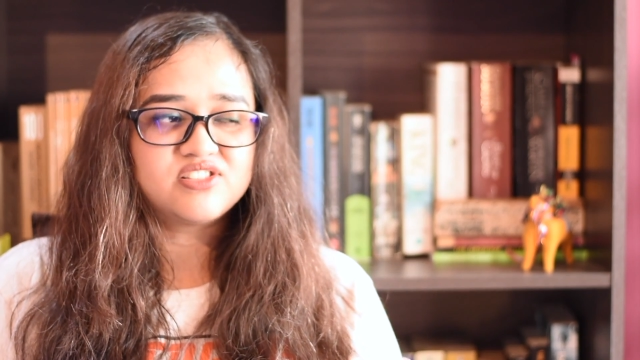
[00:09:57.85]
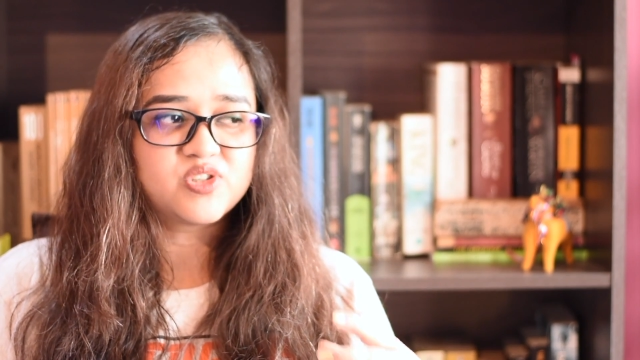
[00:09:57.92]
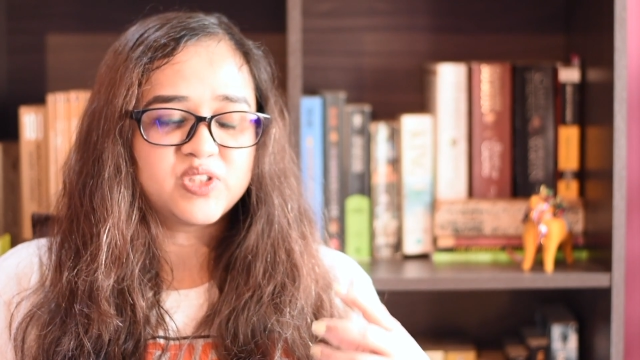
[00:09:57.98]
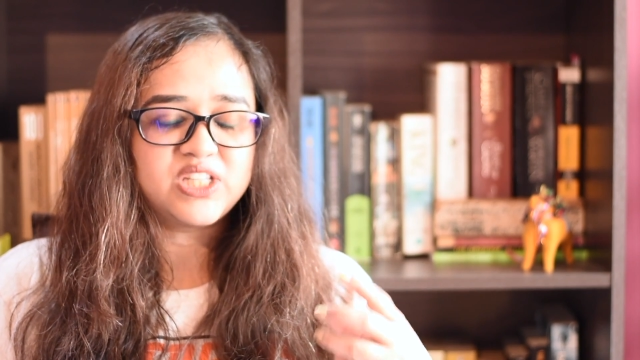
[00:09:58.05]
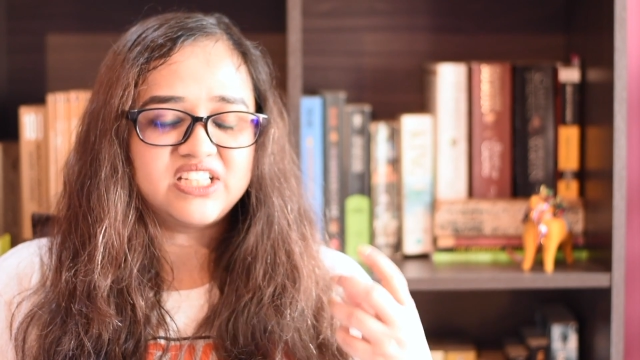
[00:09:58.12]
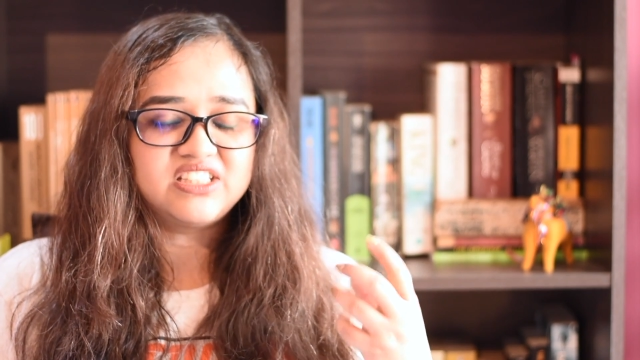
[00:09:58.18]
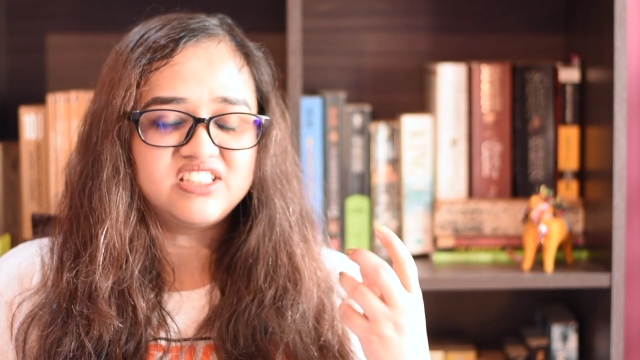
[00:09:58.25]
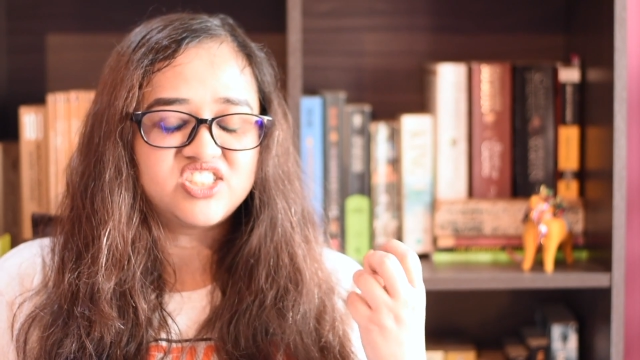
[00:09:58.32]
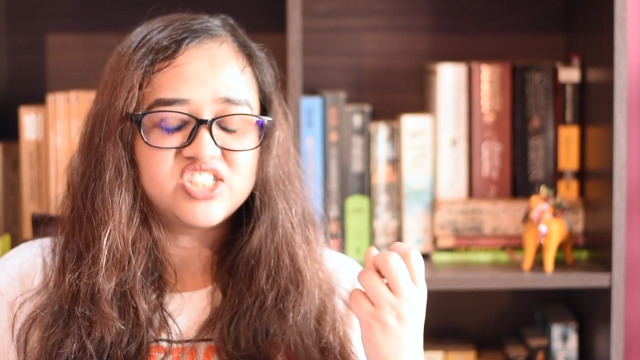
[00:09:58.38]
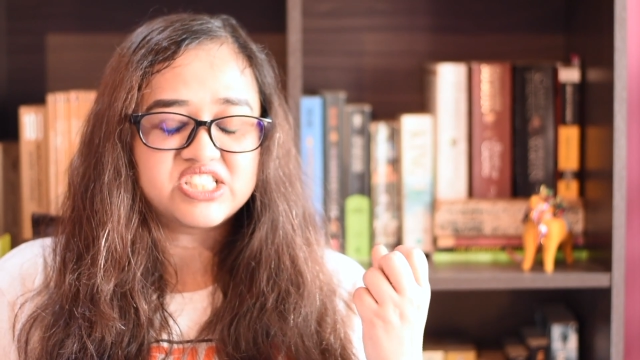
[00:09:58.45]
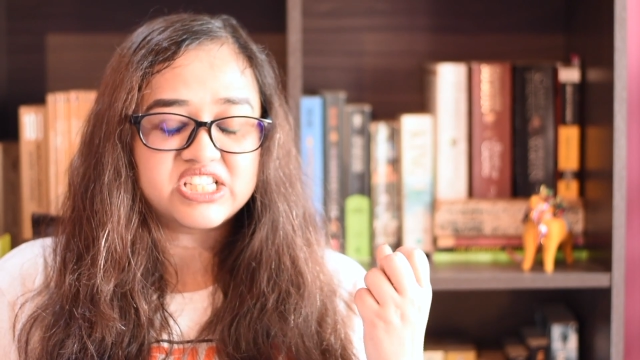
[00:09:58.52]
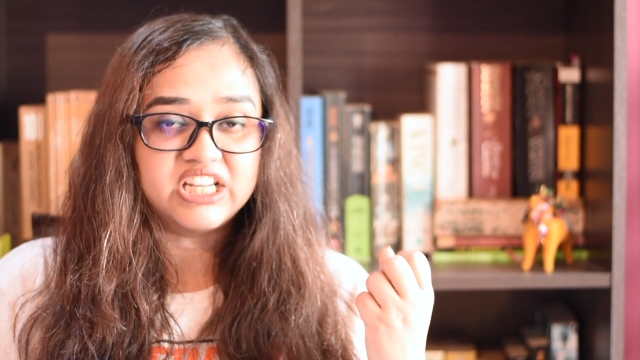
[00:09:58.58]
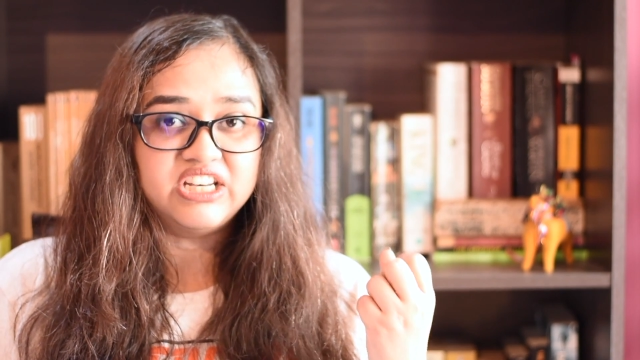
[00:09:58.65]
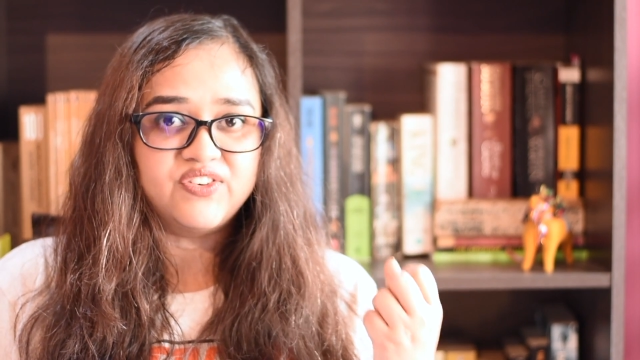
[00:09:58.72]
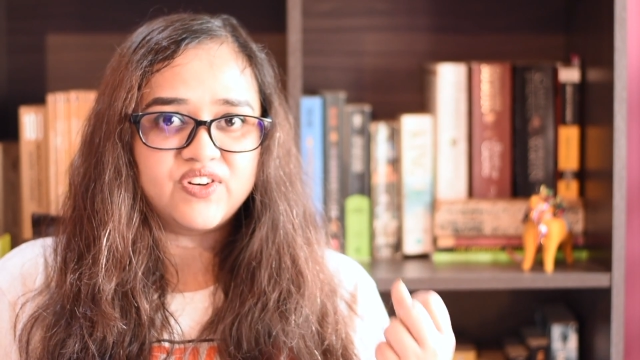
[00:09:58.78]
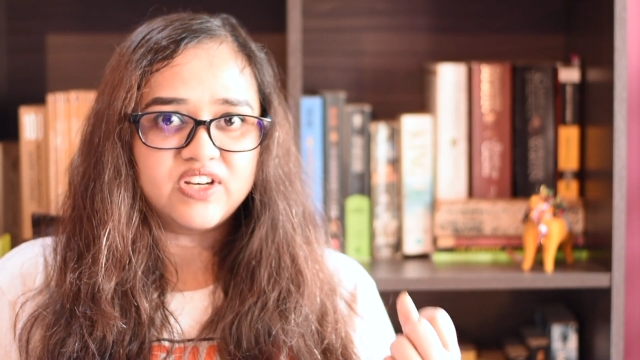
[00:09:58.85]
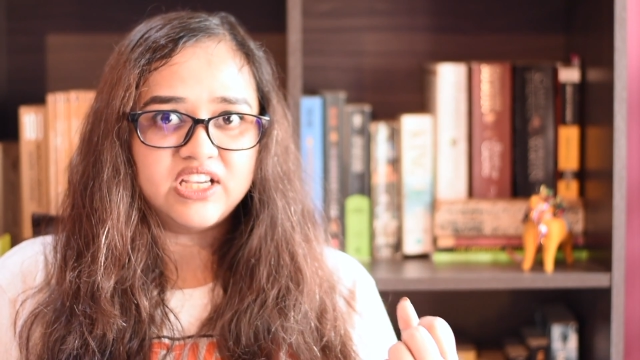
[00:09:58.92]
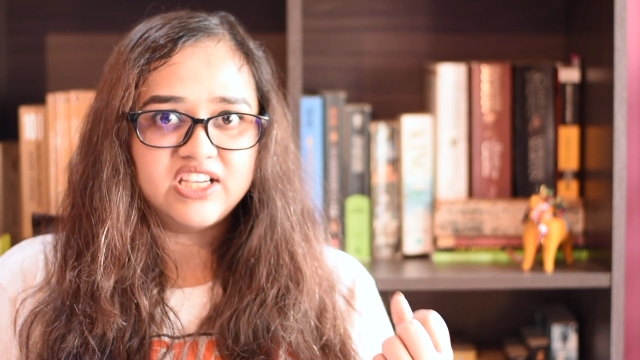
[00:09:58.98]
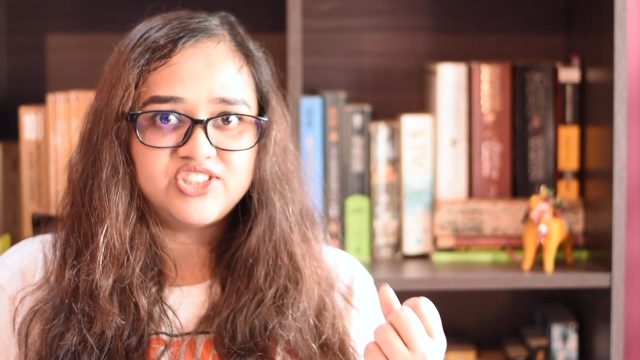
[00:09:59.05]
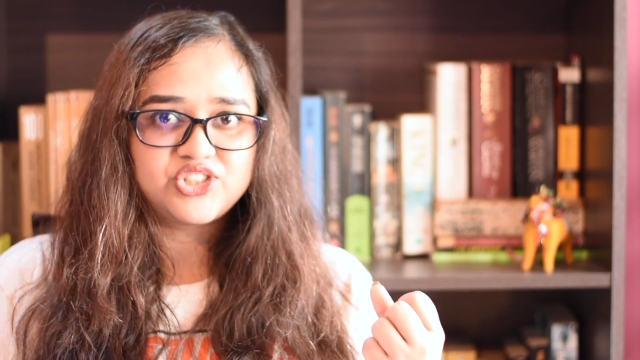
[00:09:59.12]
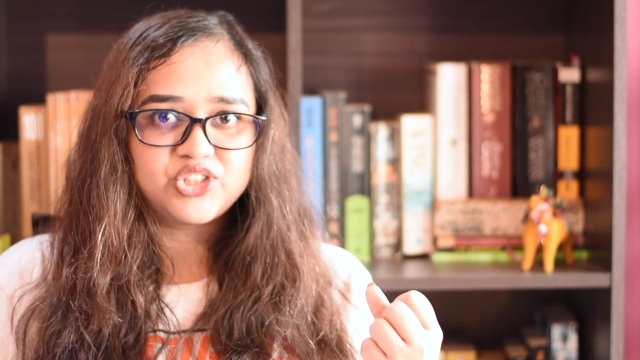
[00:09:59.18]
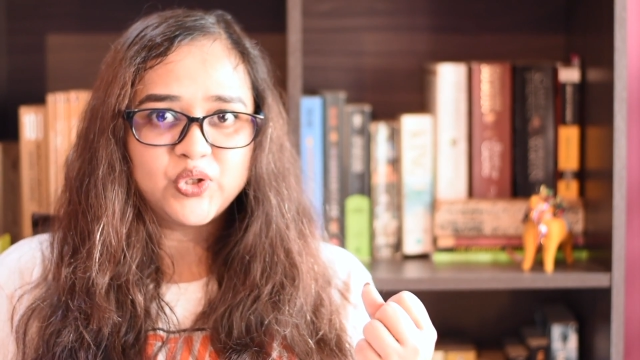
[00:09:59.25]
so that they just
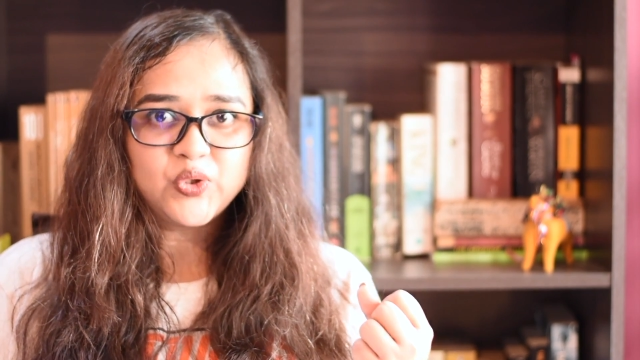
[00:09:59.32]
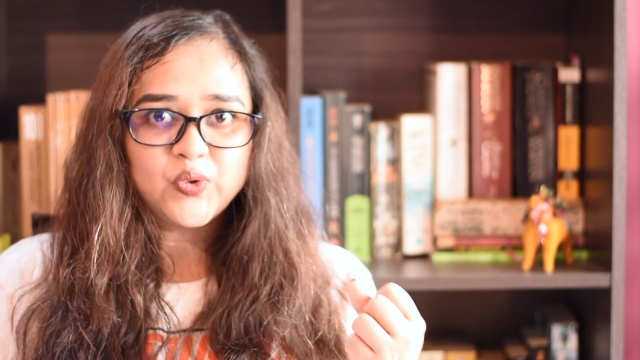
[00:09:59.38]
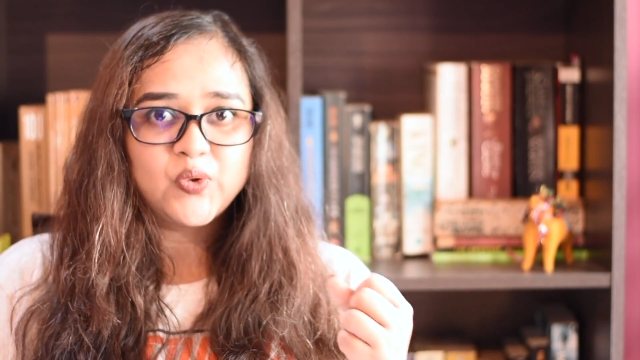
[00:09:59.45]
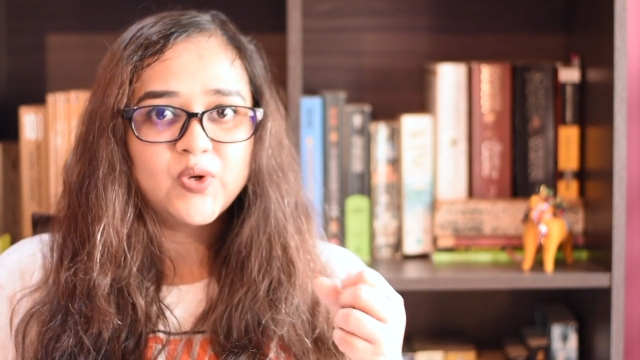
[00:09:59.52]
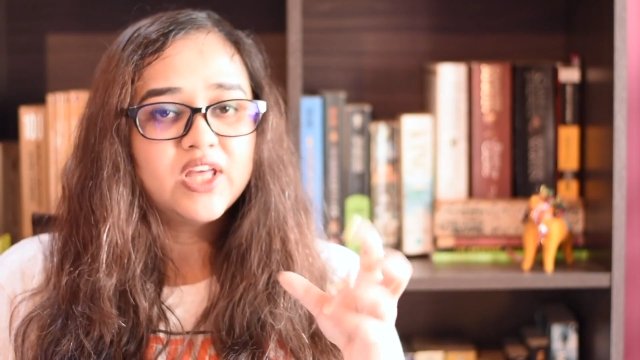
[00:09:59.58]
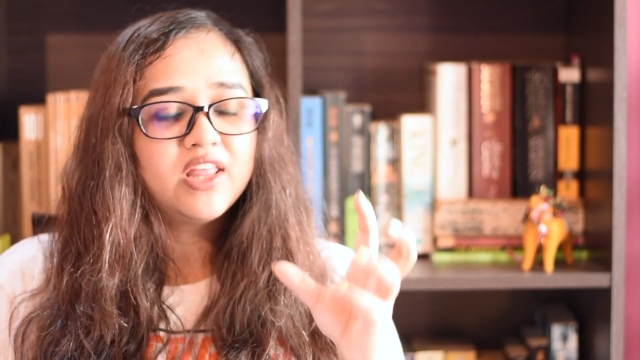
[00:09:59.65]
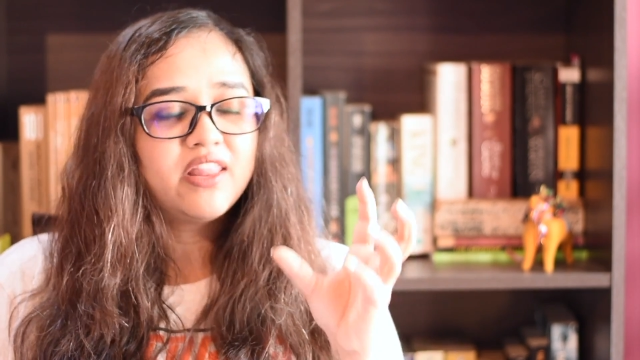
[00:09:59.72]
enrage you.